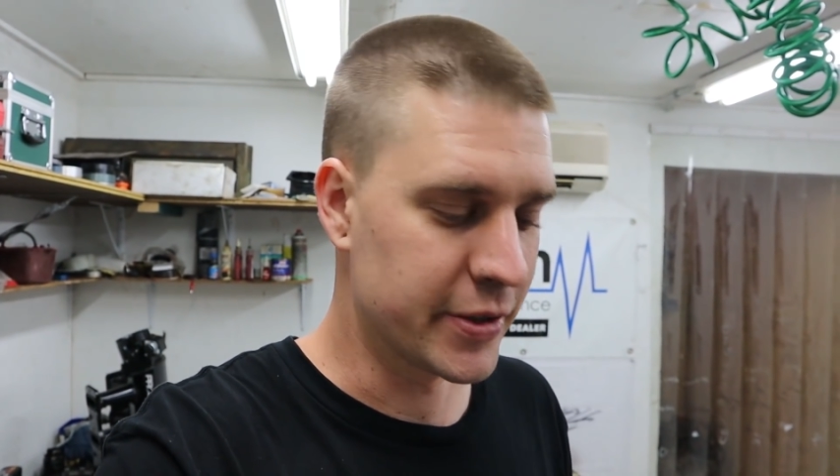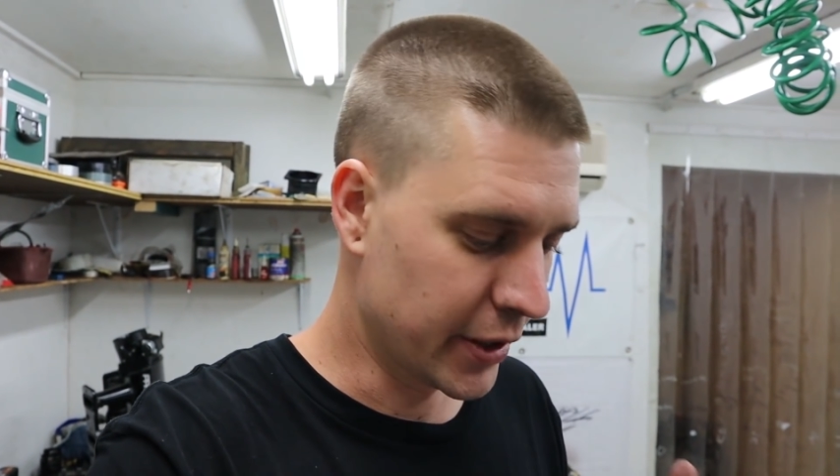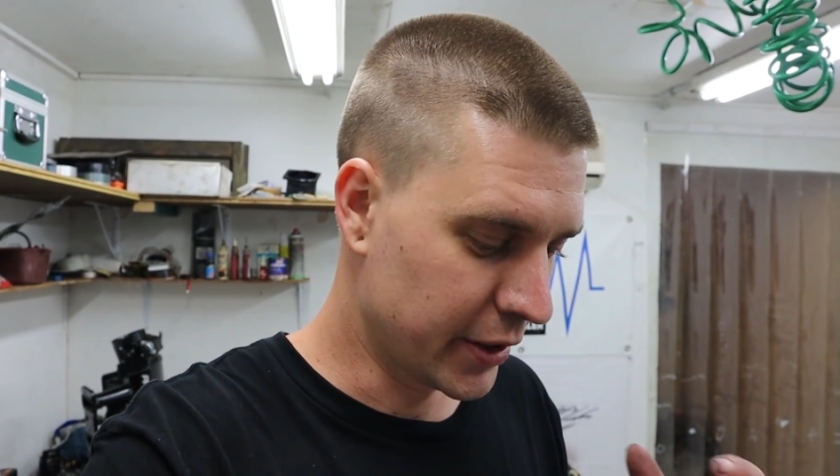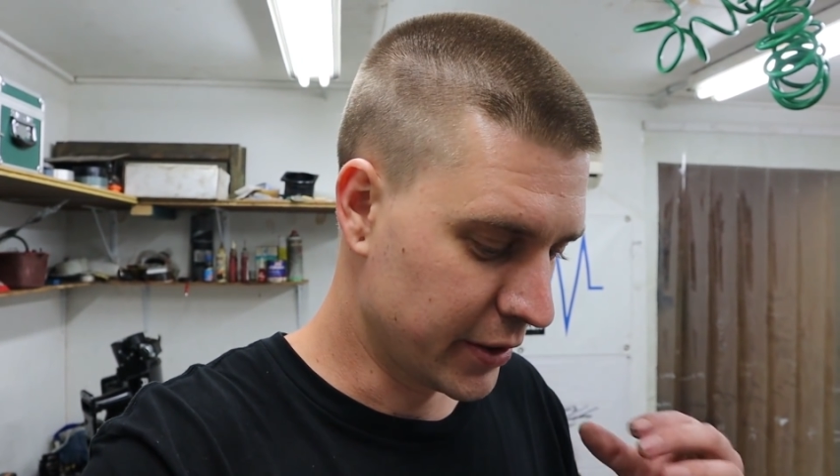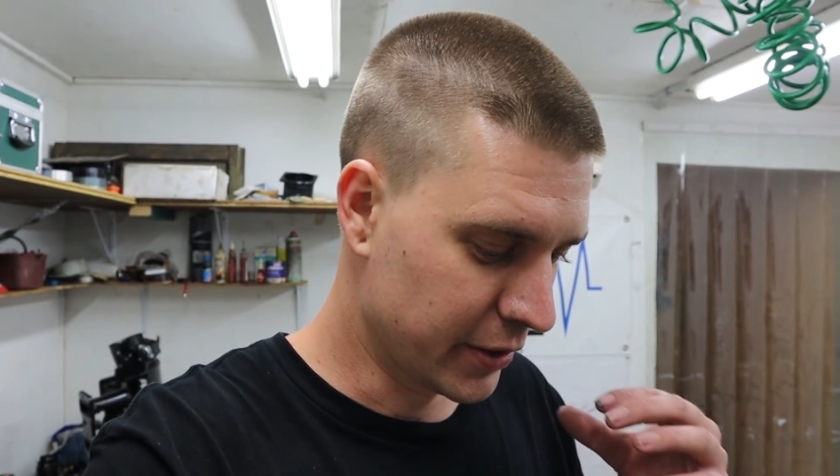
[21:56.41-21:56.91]

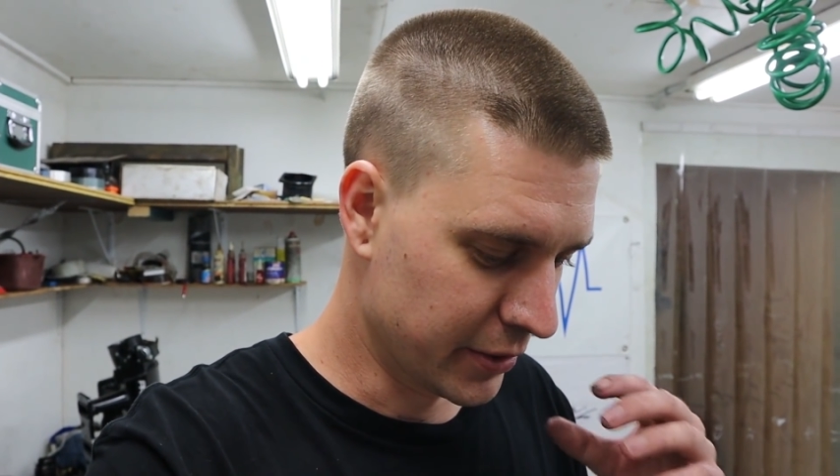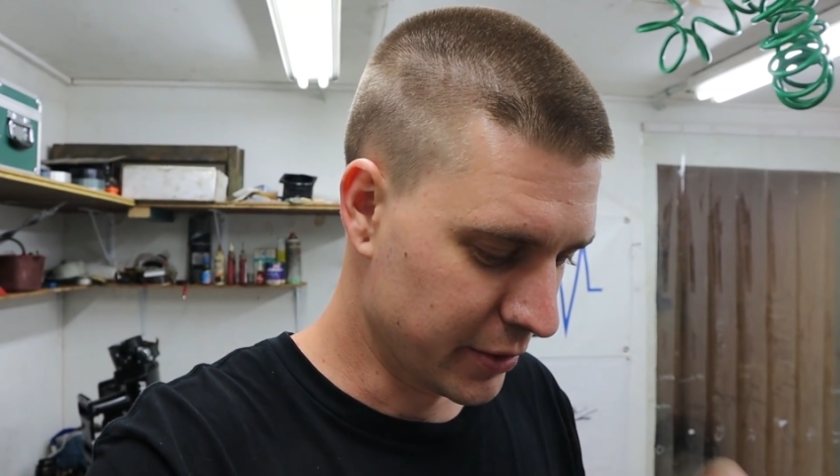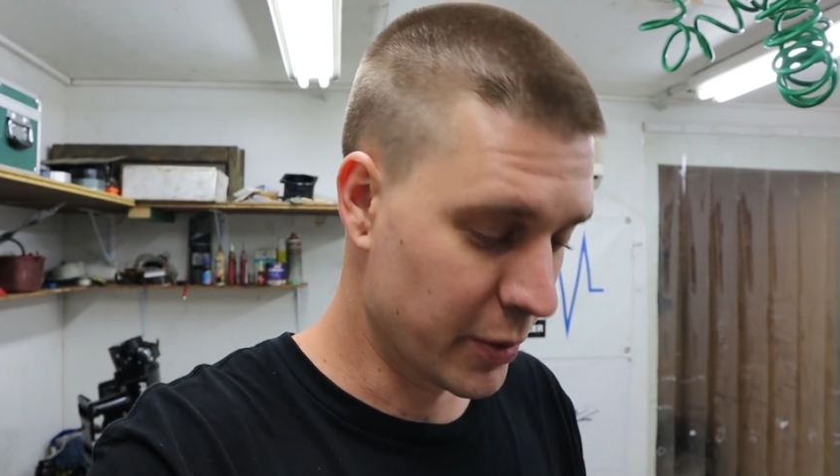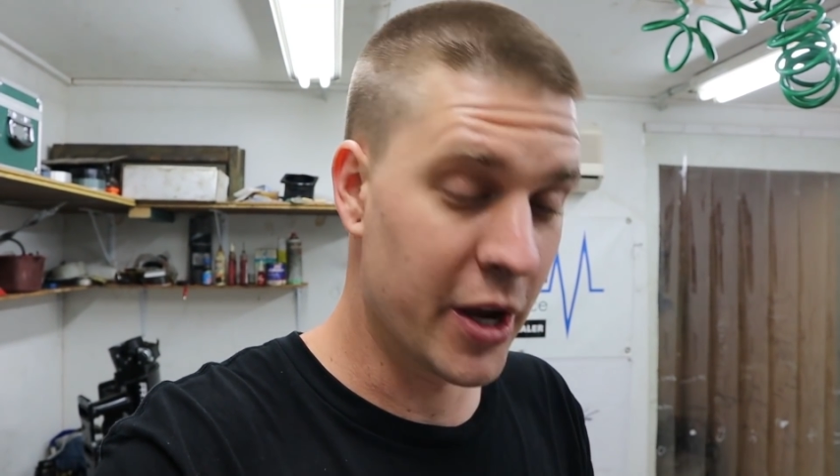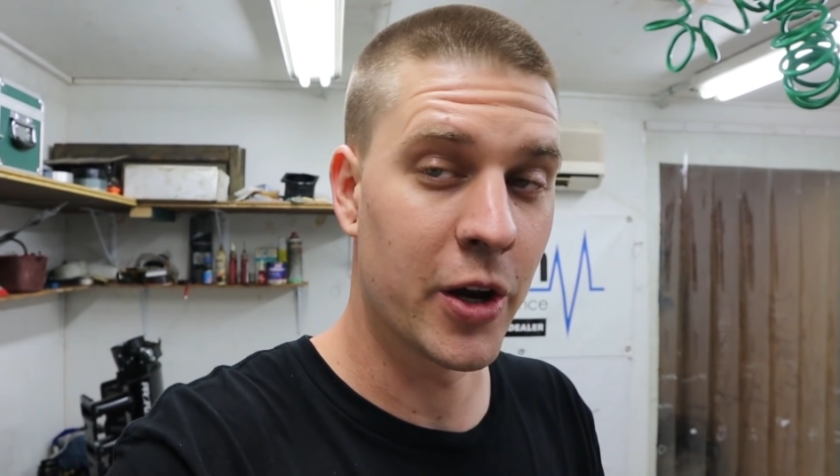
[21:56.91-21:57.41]
So
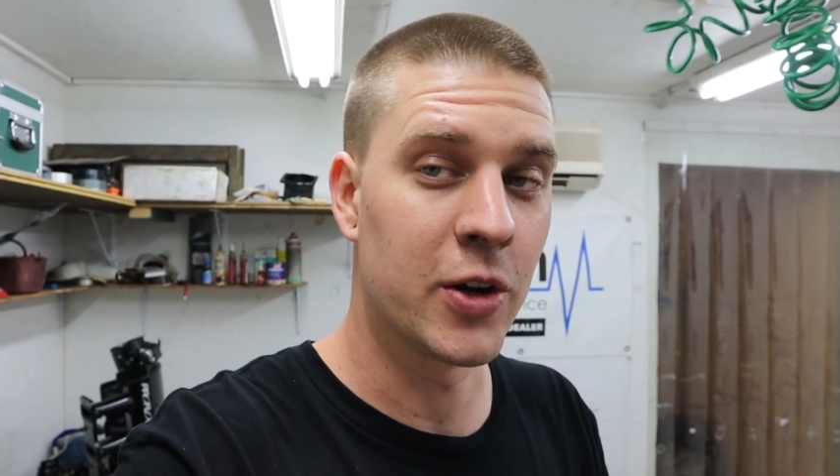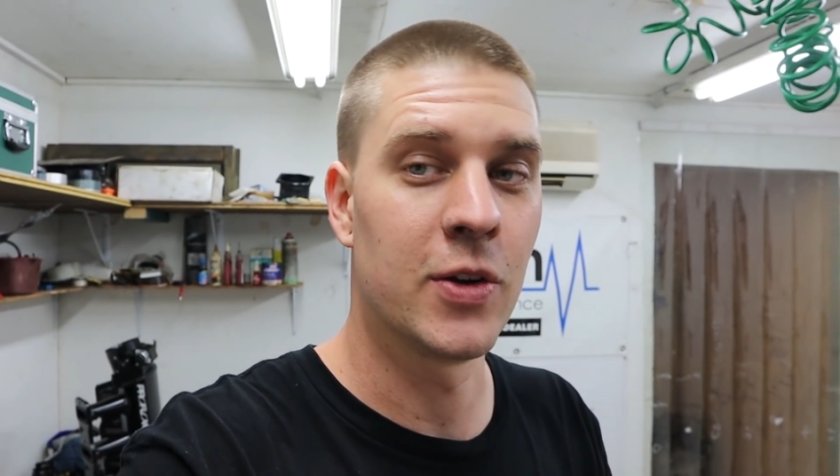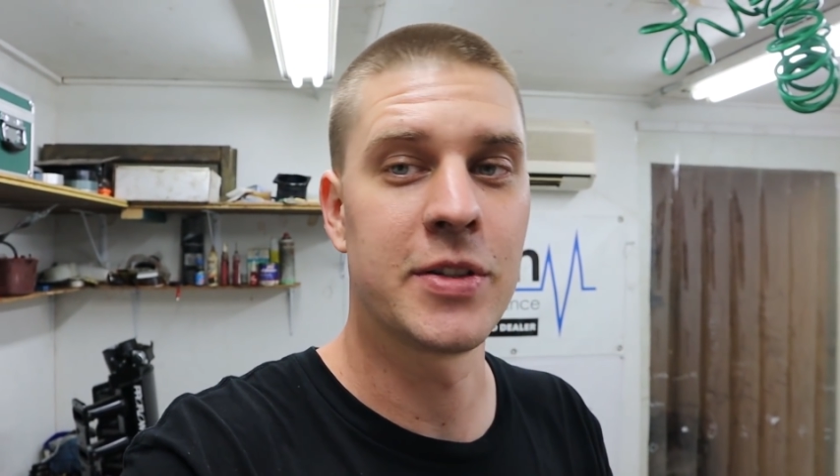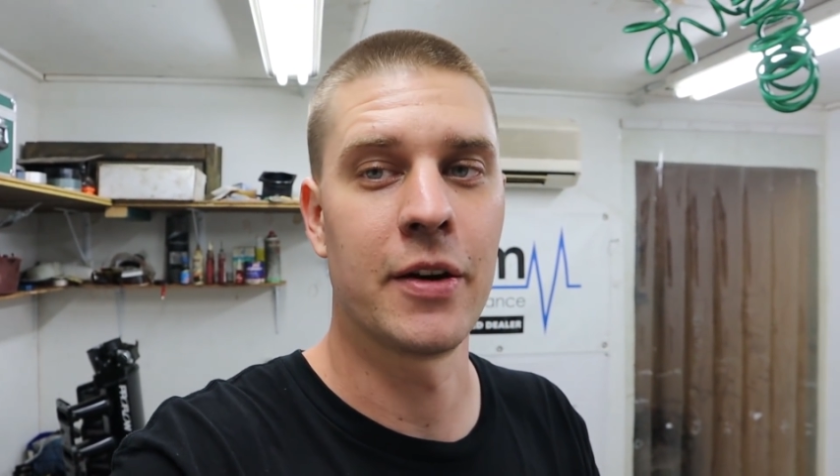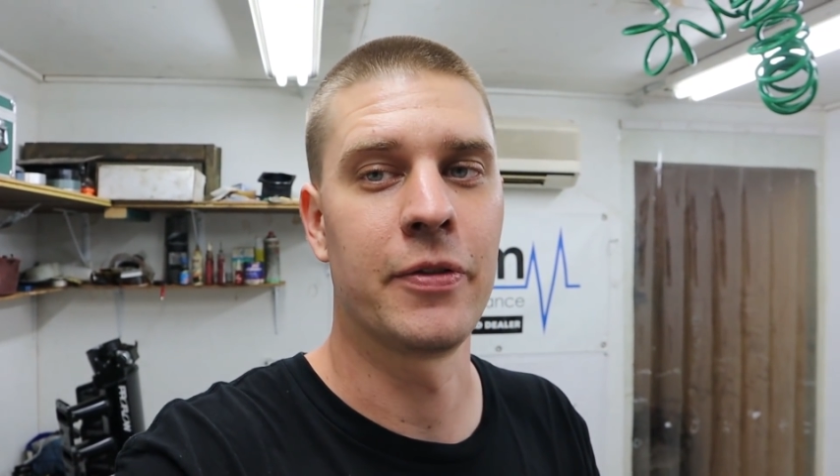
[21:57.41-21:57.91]
we're going to
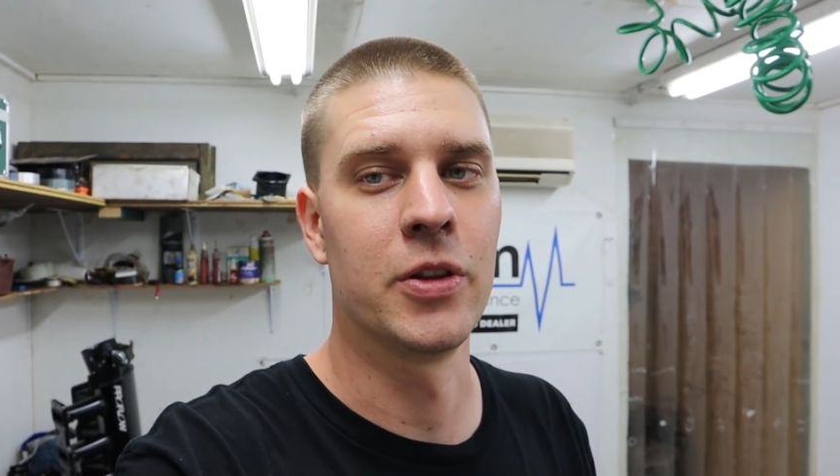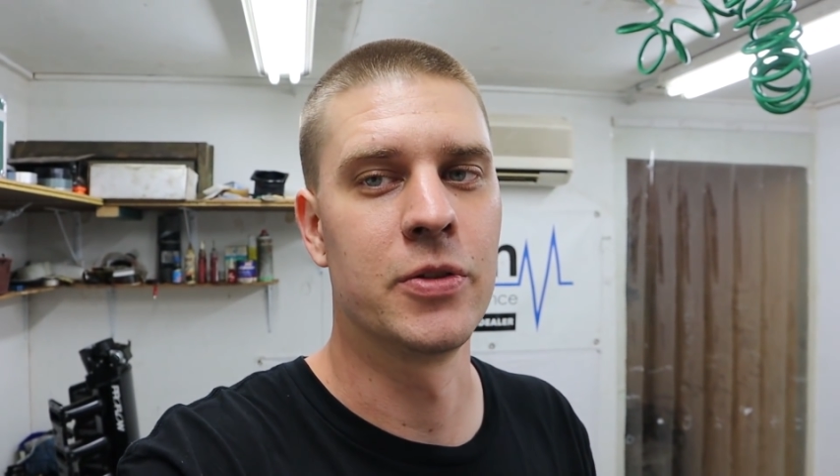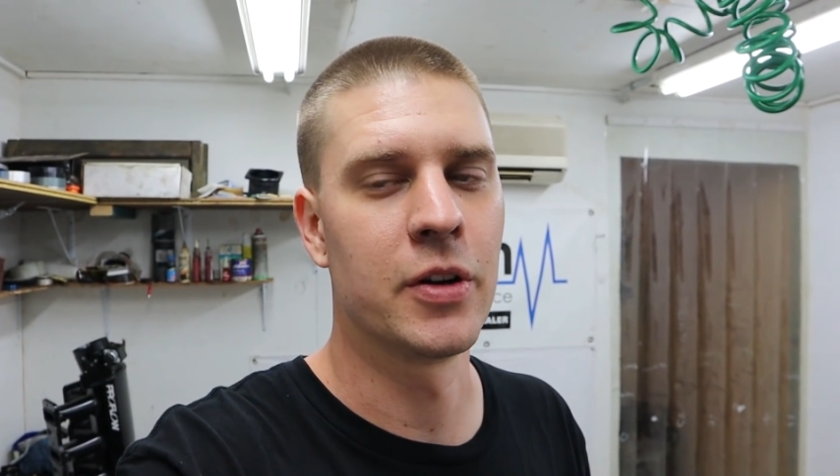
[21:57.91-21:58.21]
use that for the